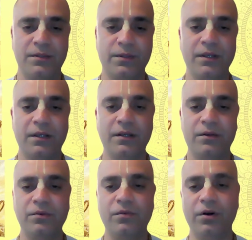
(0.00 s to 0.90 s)
Okay,
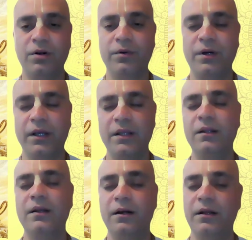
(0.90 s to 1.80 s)
who want to
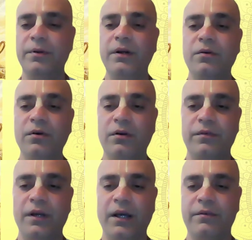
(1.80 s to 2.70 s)
attain the ultimate goal
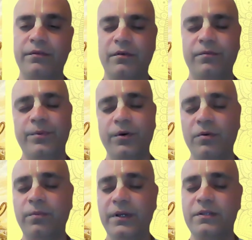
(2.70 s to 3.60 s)
of life of
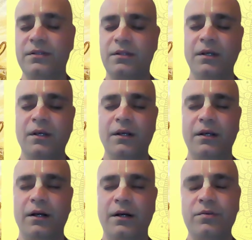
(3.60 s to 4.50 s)
pure bliss
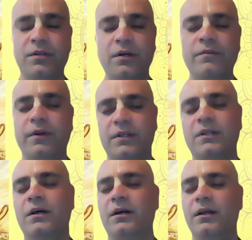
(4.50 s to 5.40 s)
and to serve
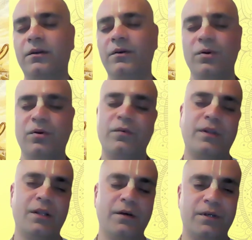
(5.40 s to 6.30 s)
Krishna in Golok
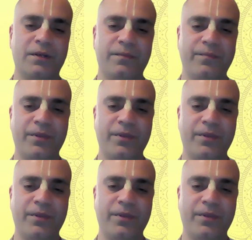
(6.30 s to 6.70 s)
Vrindavan.